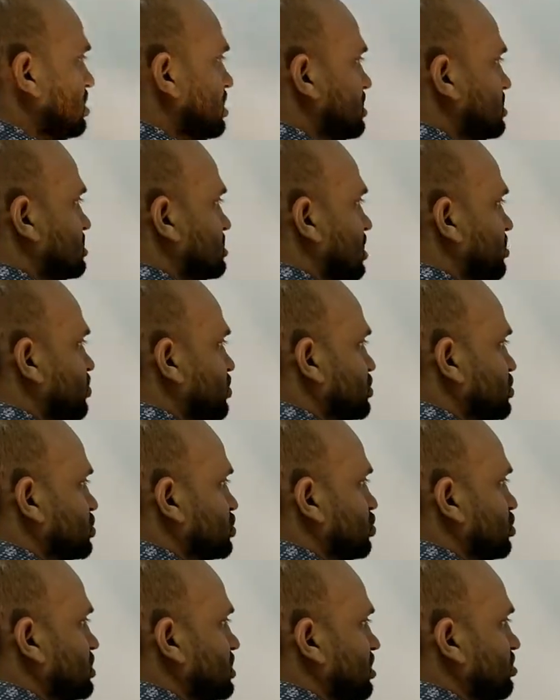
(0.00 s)
like suppose
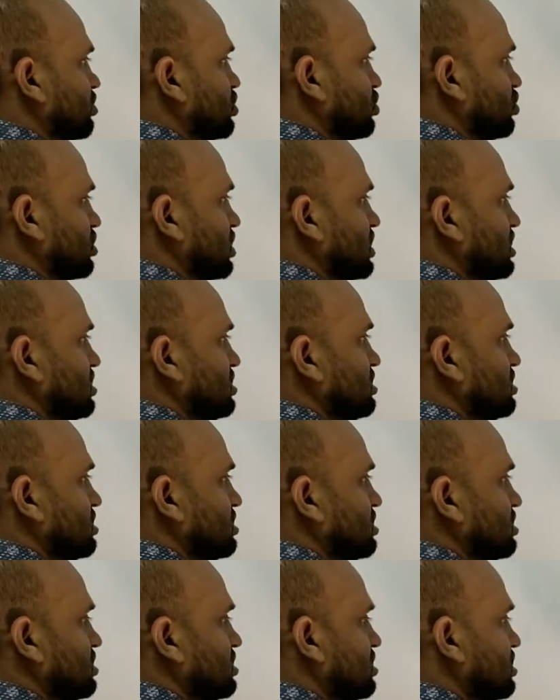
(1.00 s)
sodium
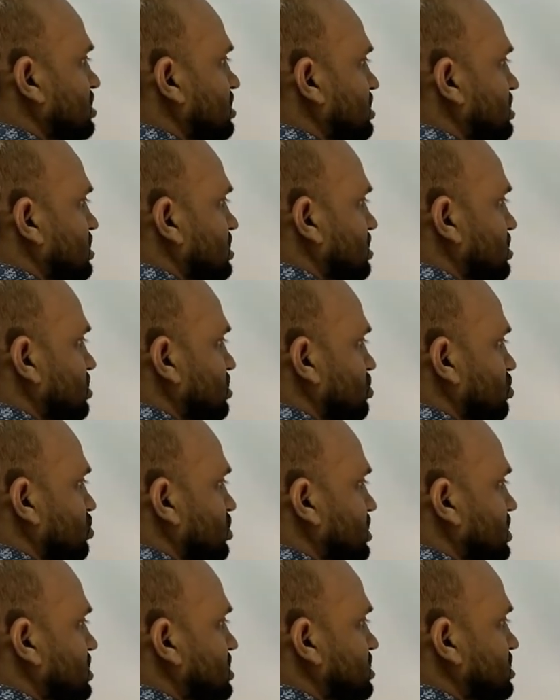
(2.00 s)
chloride.
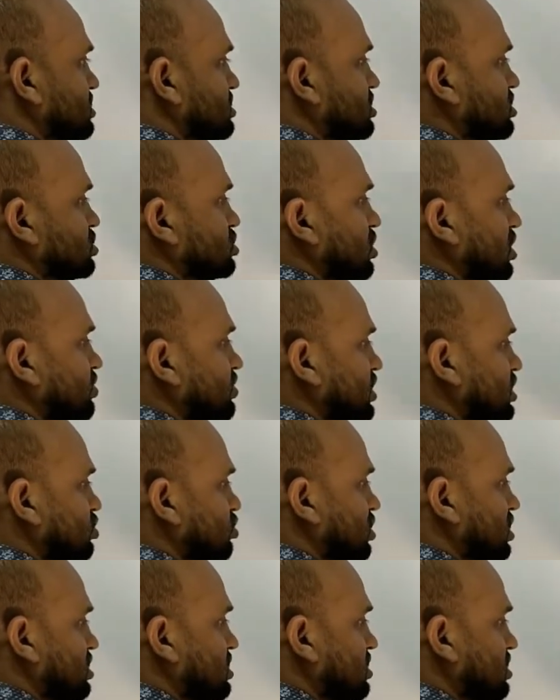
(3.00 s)
When it is dissolved in
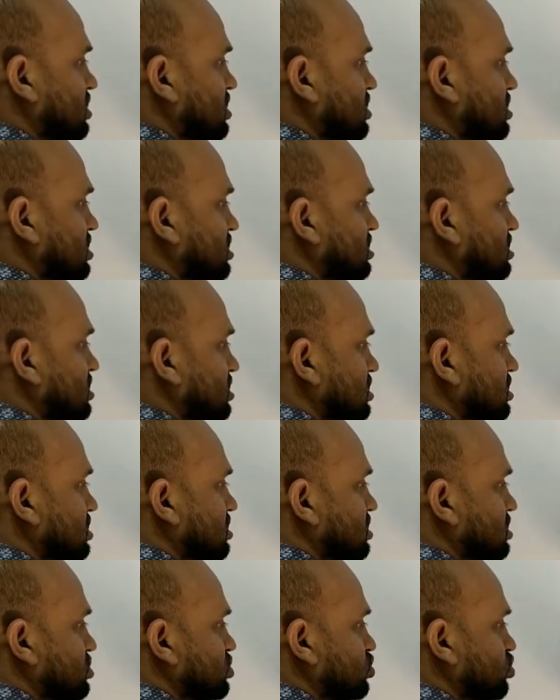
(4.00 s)
water,
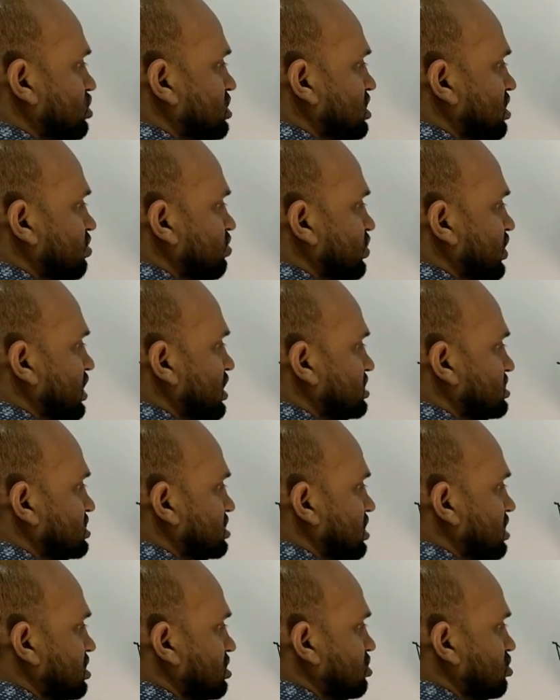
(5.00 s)
then sodium
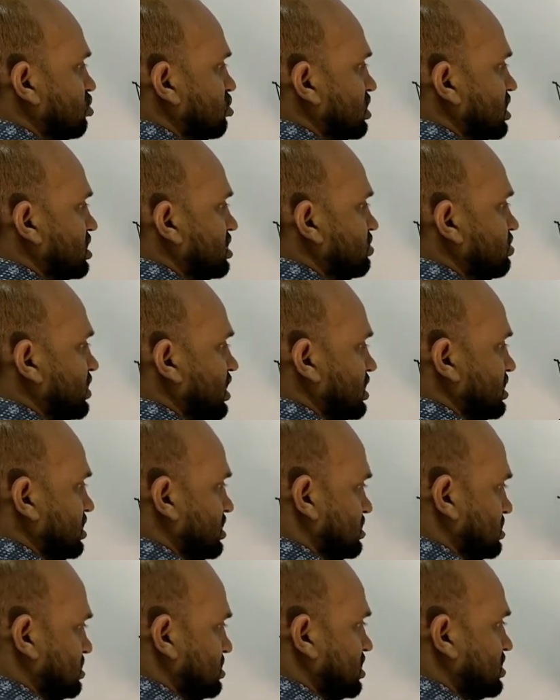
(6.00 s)
plus and chloride
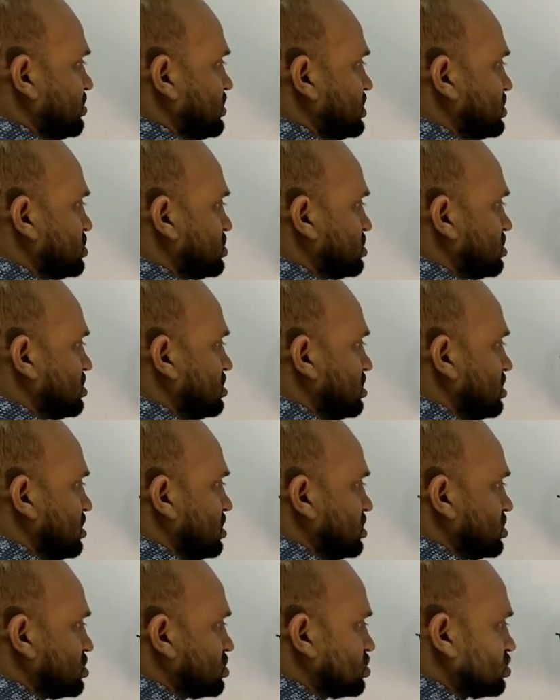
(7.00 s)
minus. That means
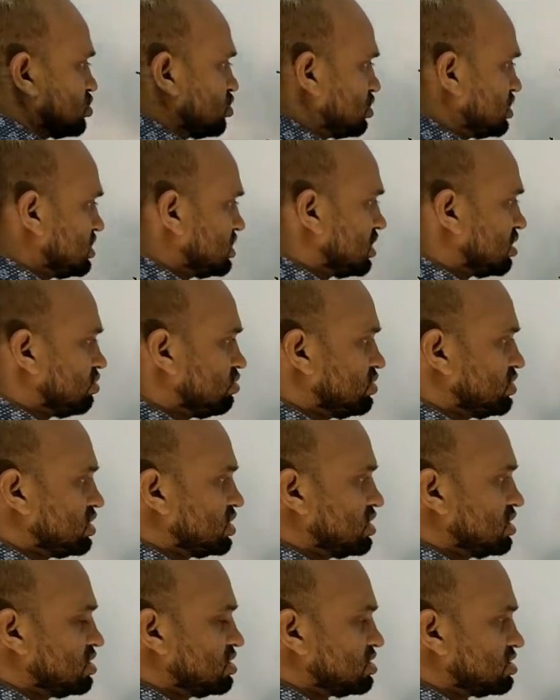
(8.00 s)

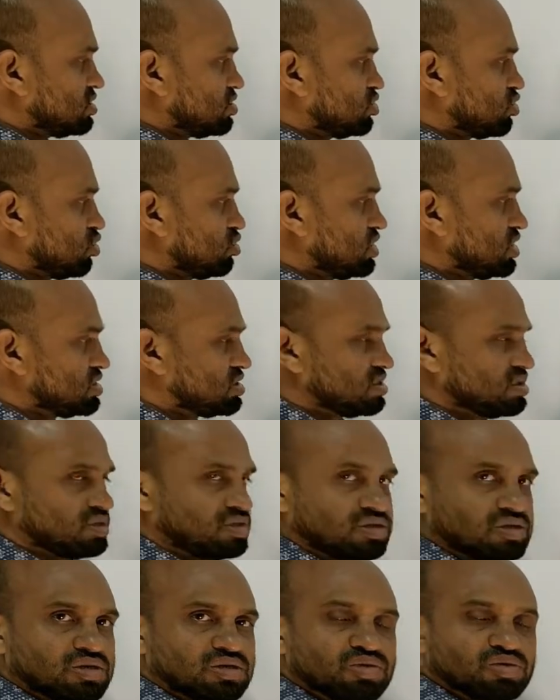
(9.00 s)
sodium
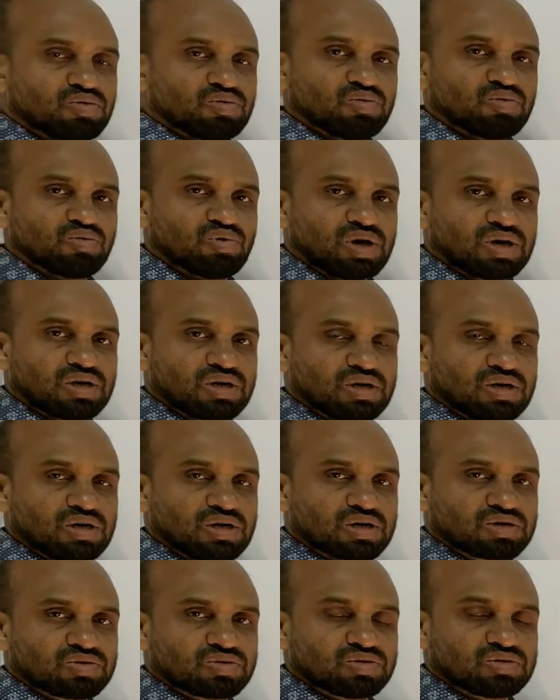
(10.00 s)
donated one
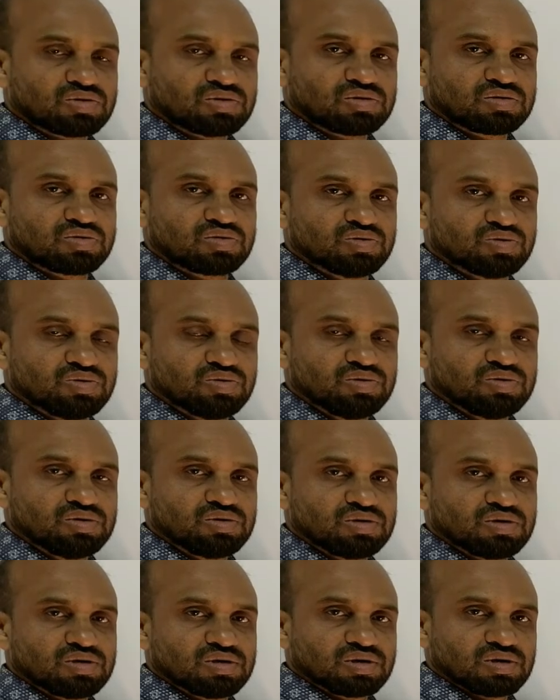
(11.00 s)
electron to